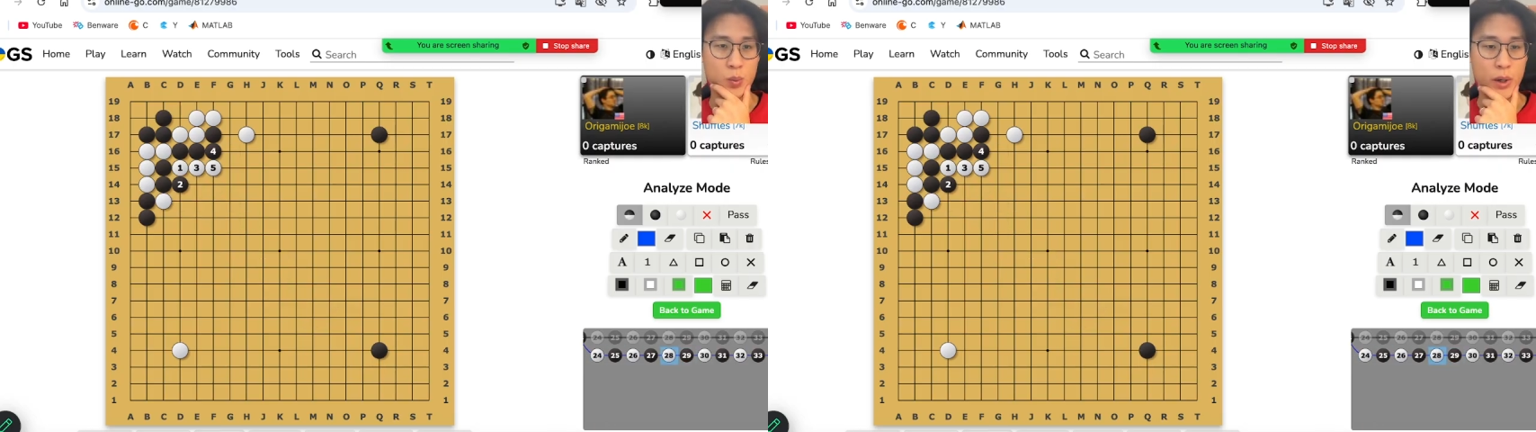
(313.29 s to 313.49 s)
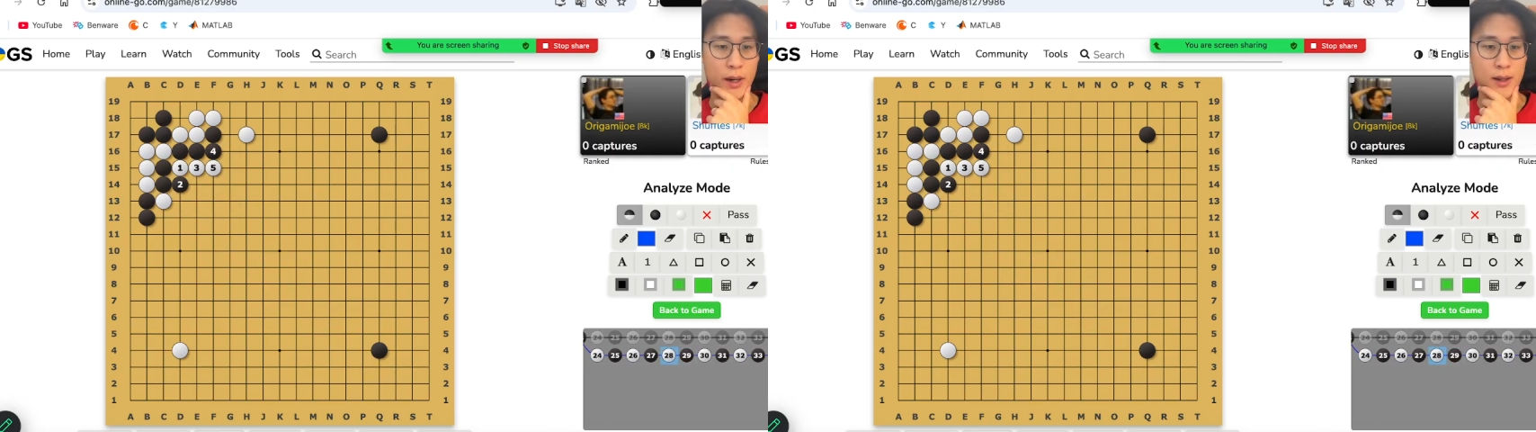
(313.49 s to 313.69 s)

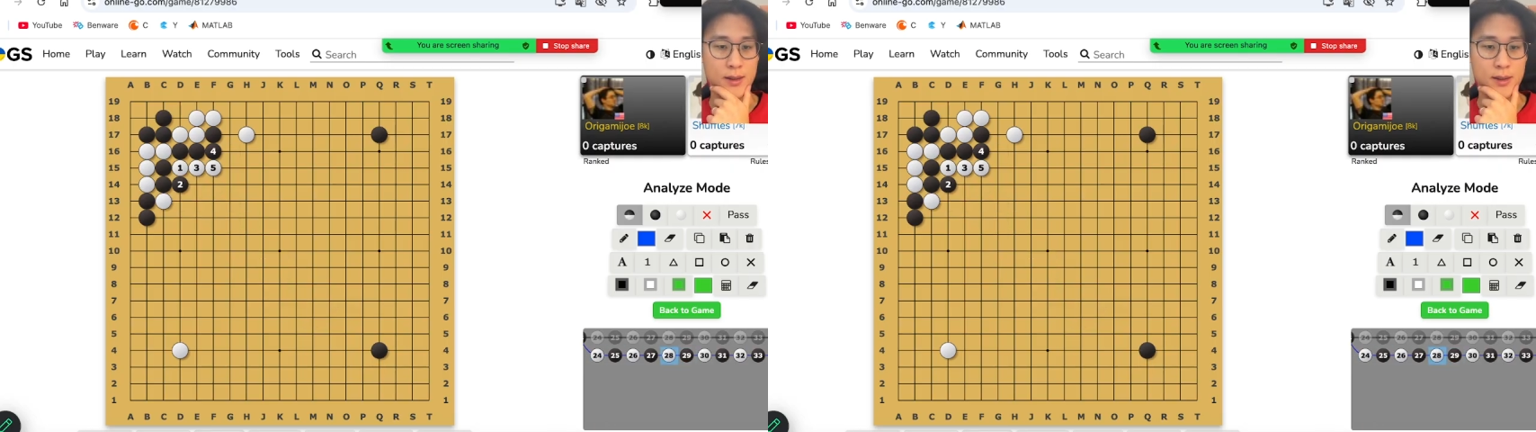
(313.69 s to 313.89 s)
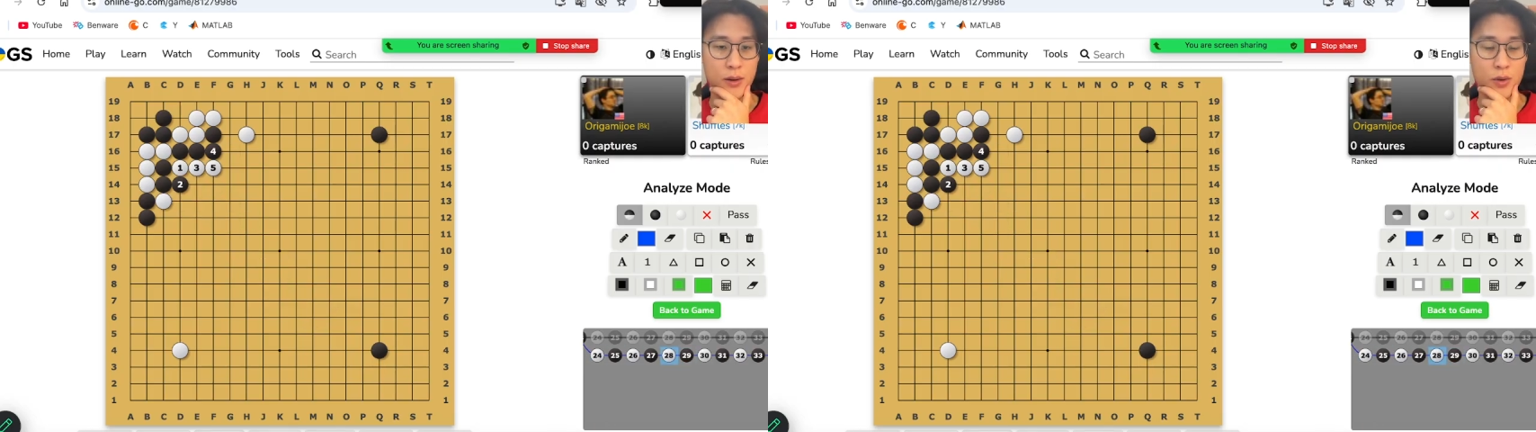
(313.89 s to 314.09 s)
white has
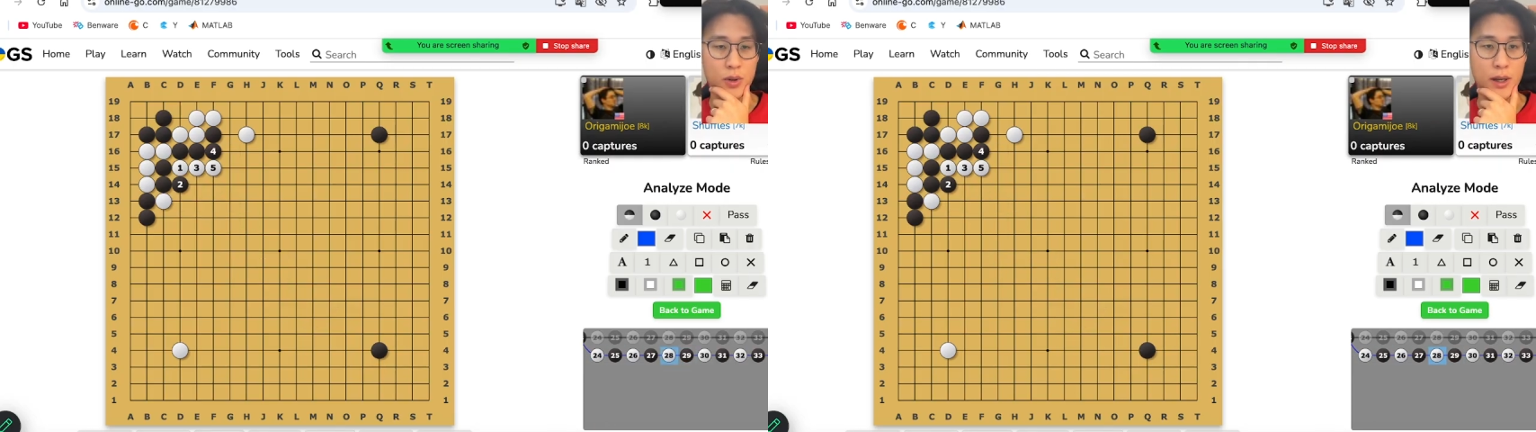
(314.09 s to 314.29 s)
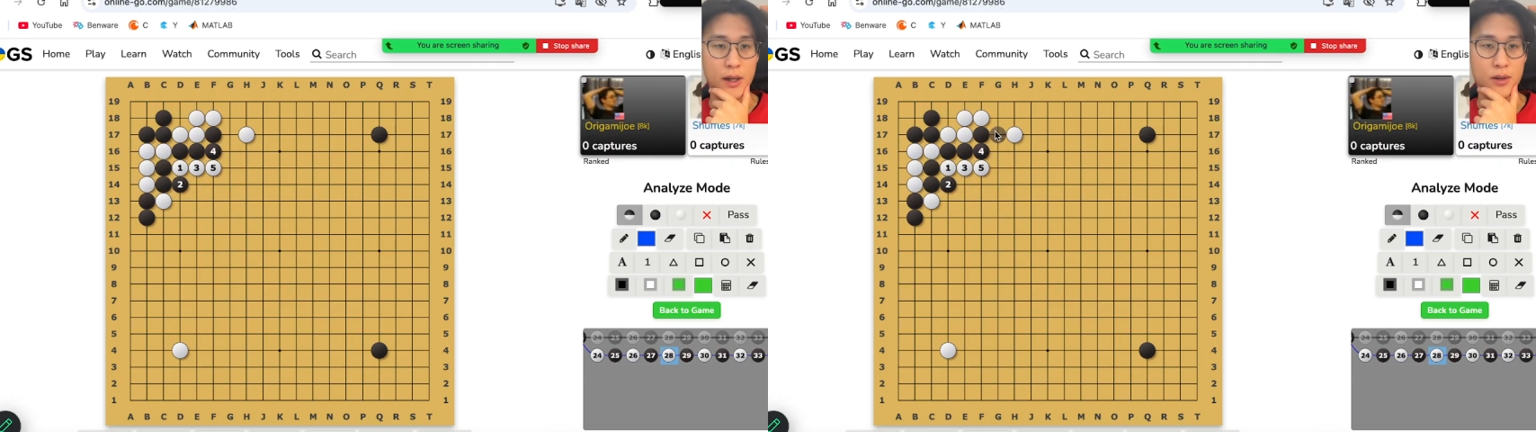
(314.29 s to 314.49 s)
several
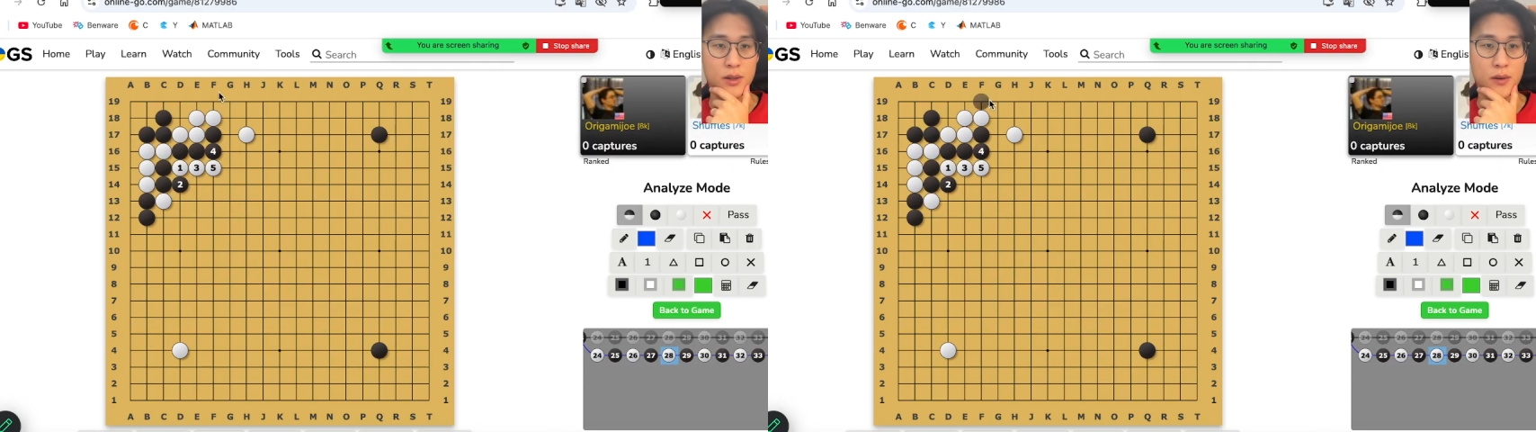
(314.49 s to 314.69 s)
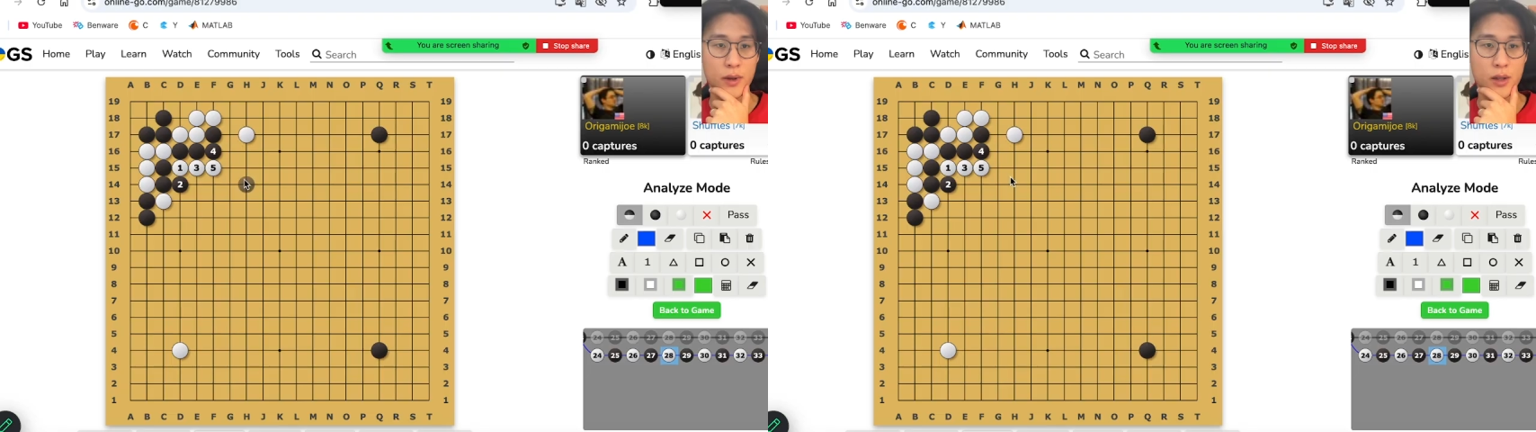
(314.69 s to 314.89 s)
ladders
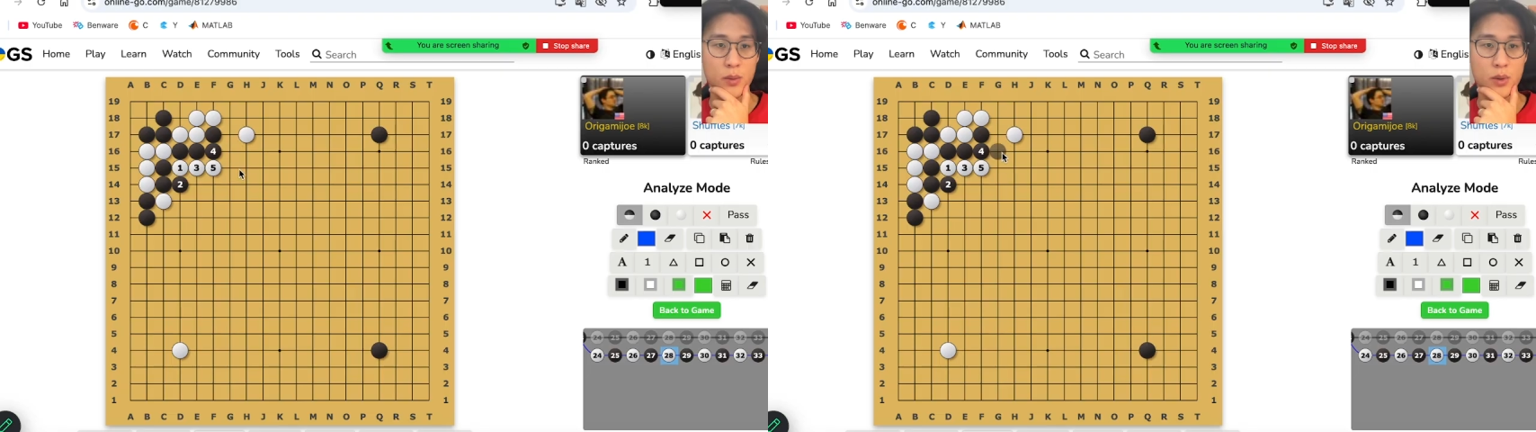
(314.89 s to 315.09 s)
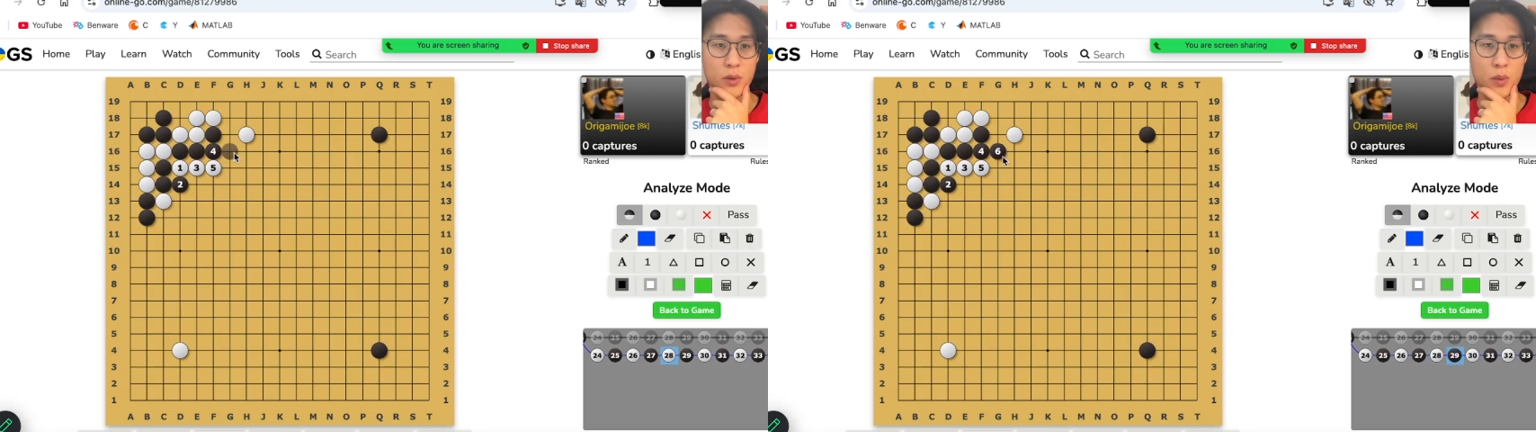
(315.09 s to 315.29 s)
available.